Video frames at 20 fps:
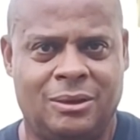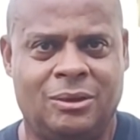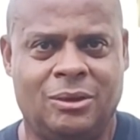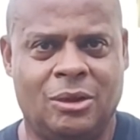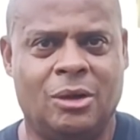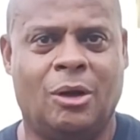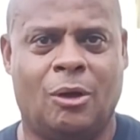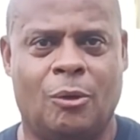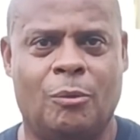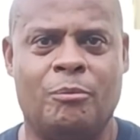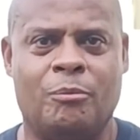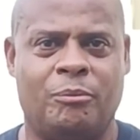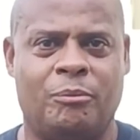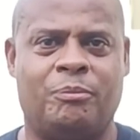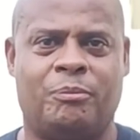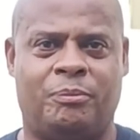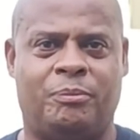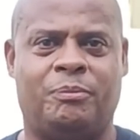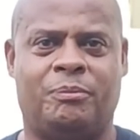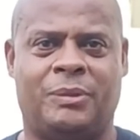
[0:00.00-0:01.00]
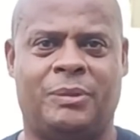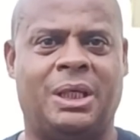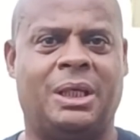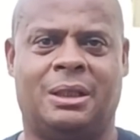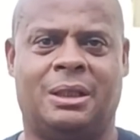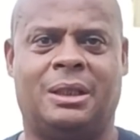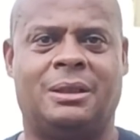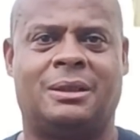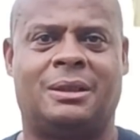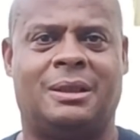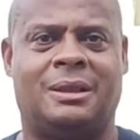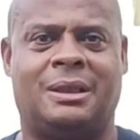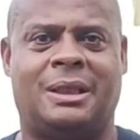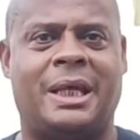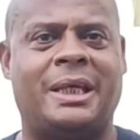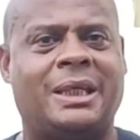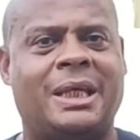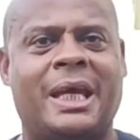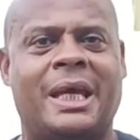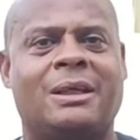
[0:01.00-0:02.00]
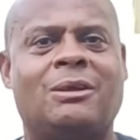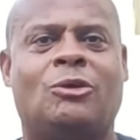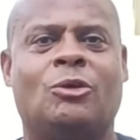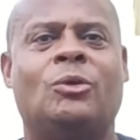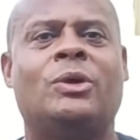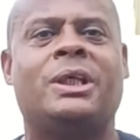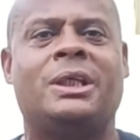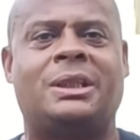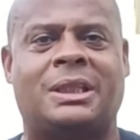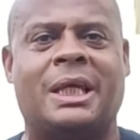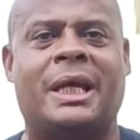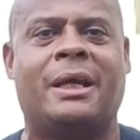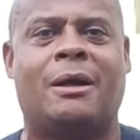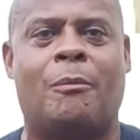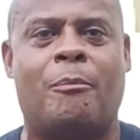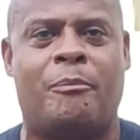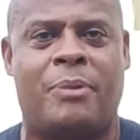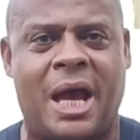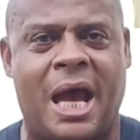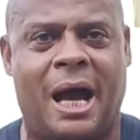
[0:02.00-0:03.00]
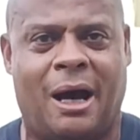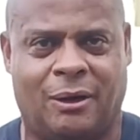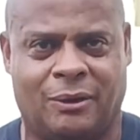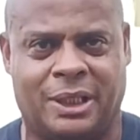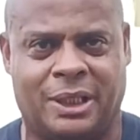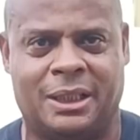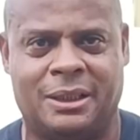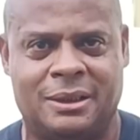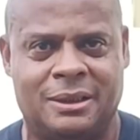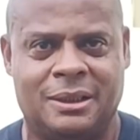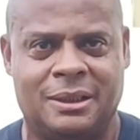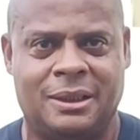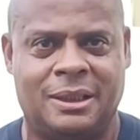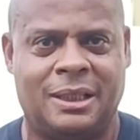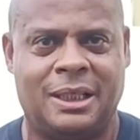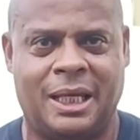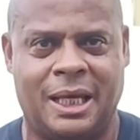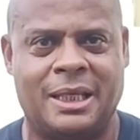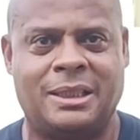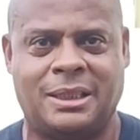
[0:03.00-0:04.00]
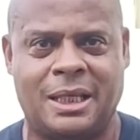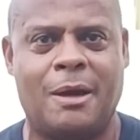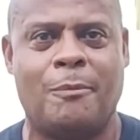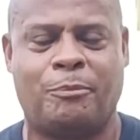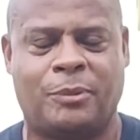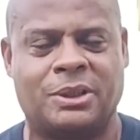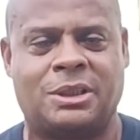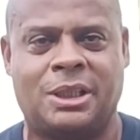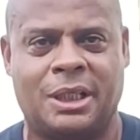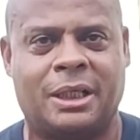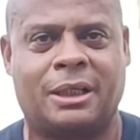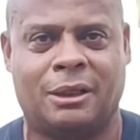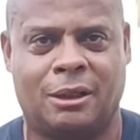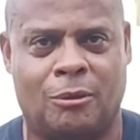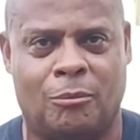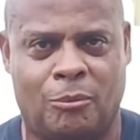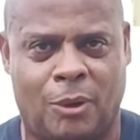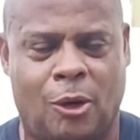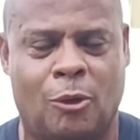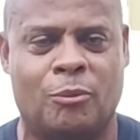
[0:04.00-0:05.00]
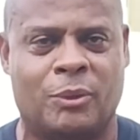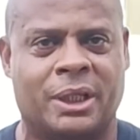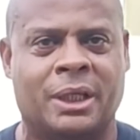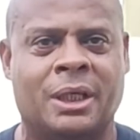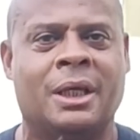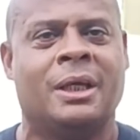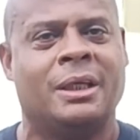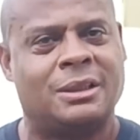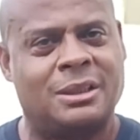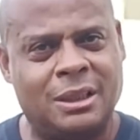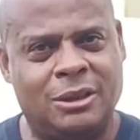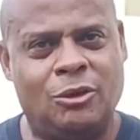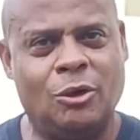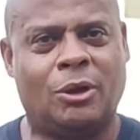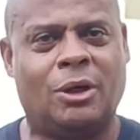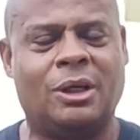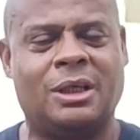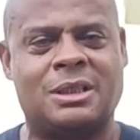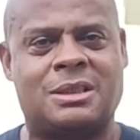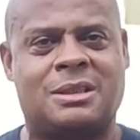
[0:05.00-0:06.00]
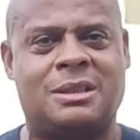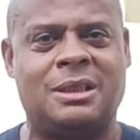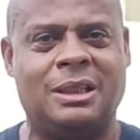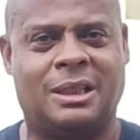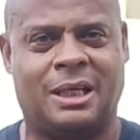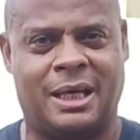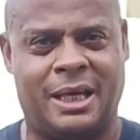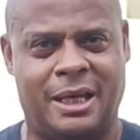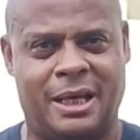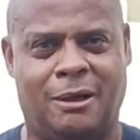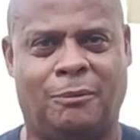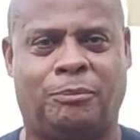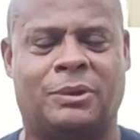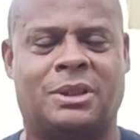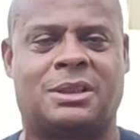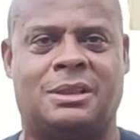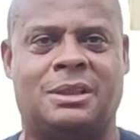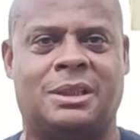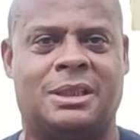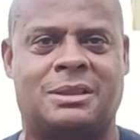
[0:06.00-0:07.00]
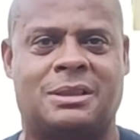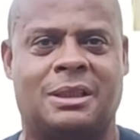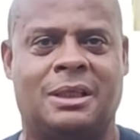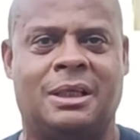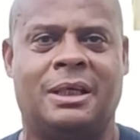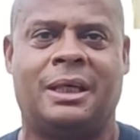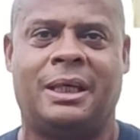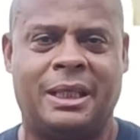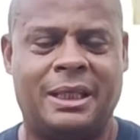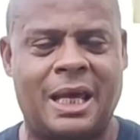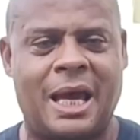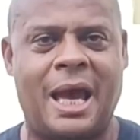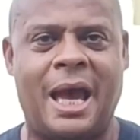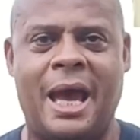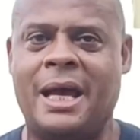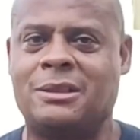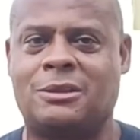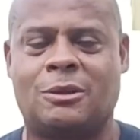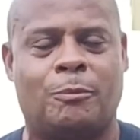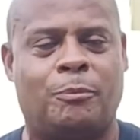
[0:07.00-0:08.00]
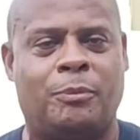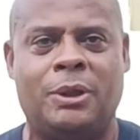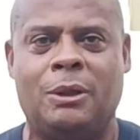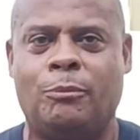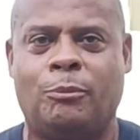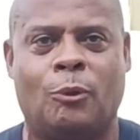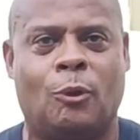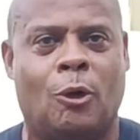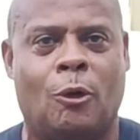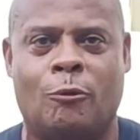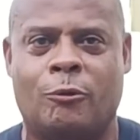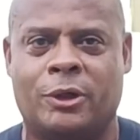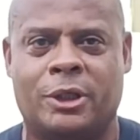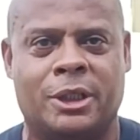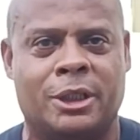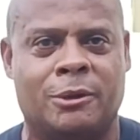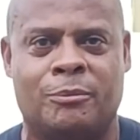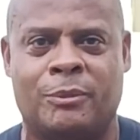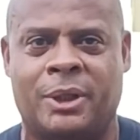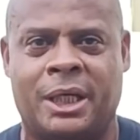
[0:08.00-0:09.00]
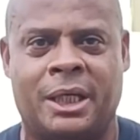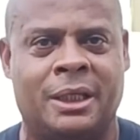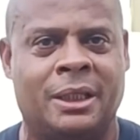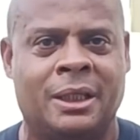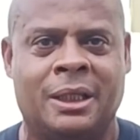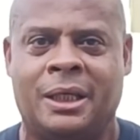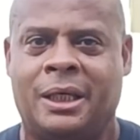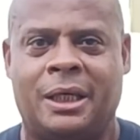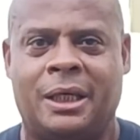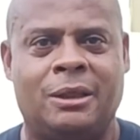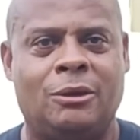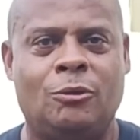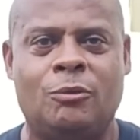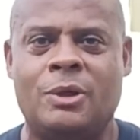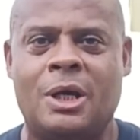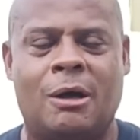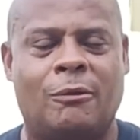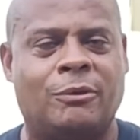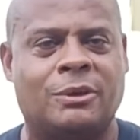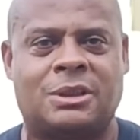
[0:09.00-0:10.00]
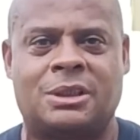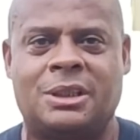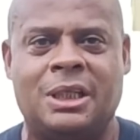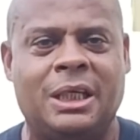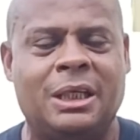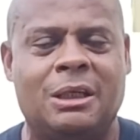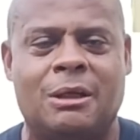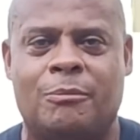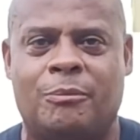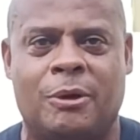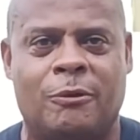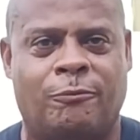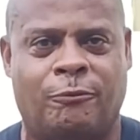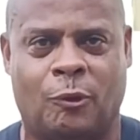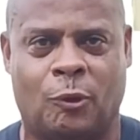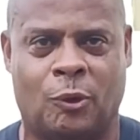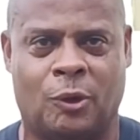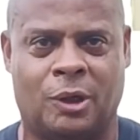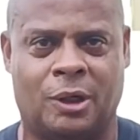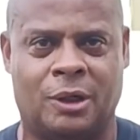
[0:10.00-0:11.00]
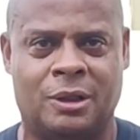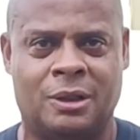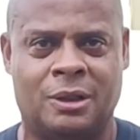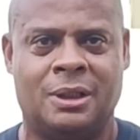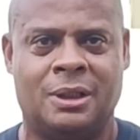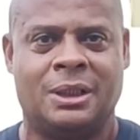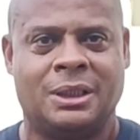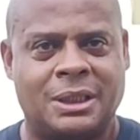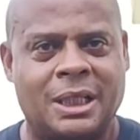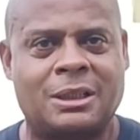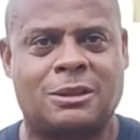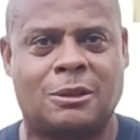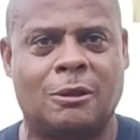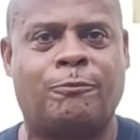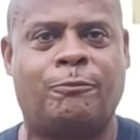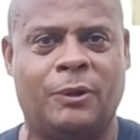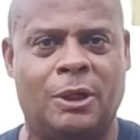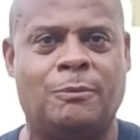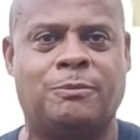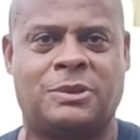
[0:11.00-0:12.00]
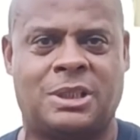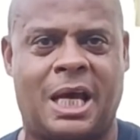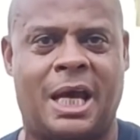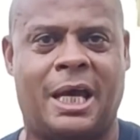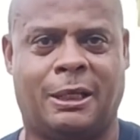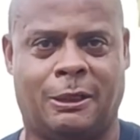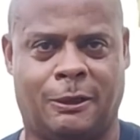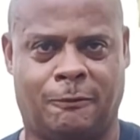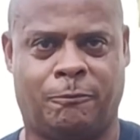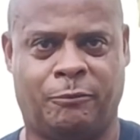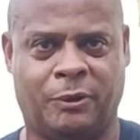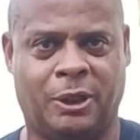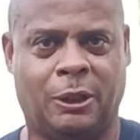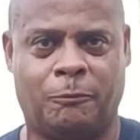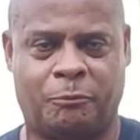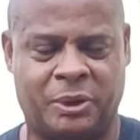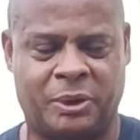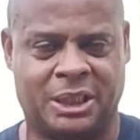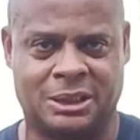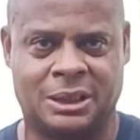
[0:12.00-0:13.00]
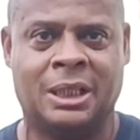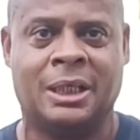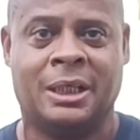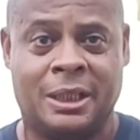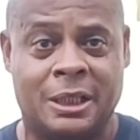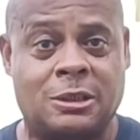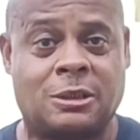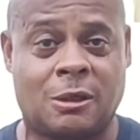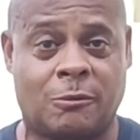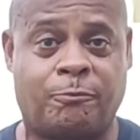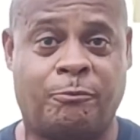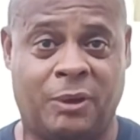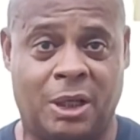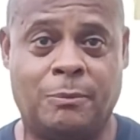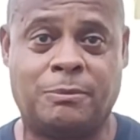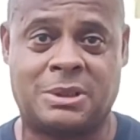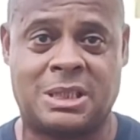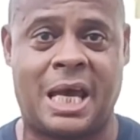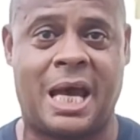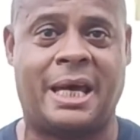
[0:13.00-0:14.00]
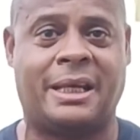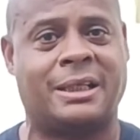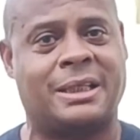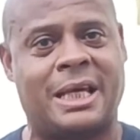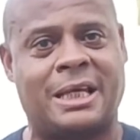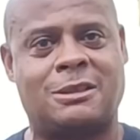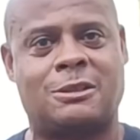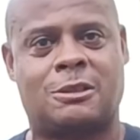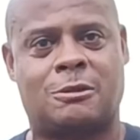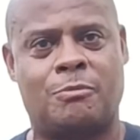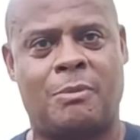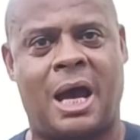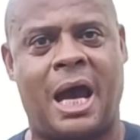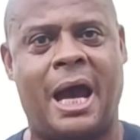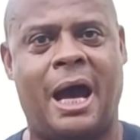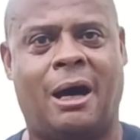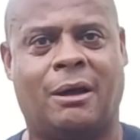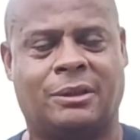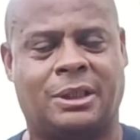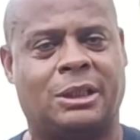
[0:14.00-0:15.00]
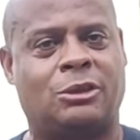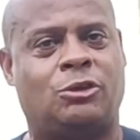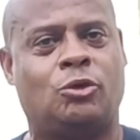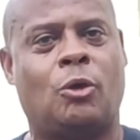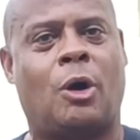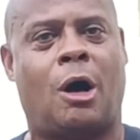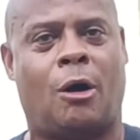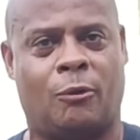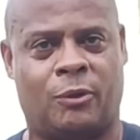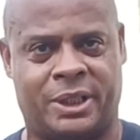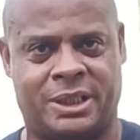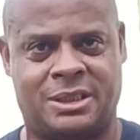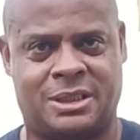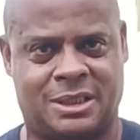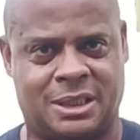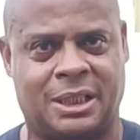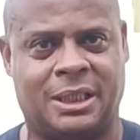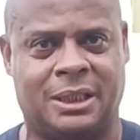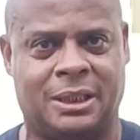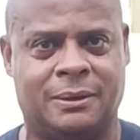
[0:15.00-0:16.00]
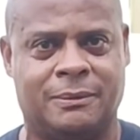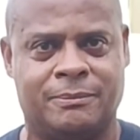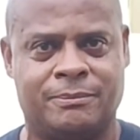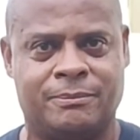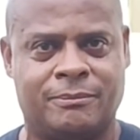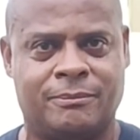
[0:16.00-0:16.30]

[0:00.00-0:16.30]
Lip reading: You know, meaning they can't do anything about it at that particular moment. See, you're going to see the helplessness in the eyes of people over here, man, and you never seen it before. That's the flip side of the Philippines. It's the flip side of that smile that you always see.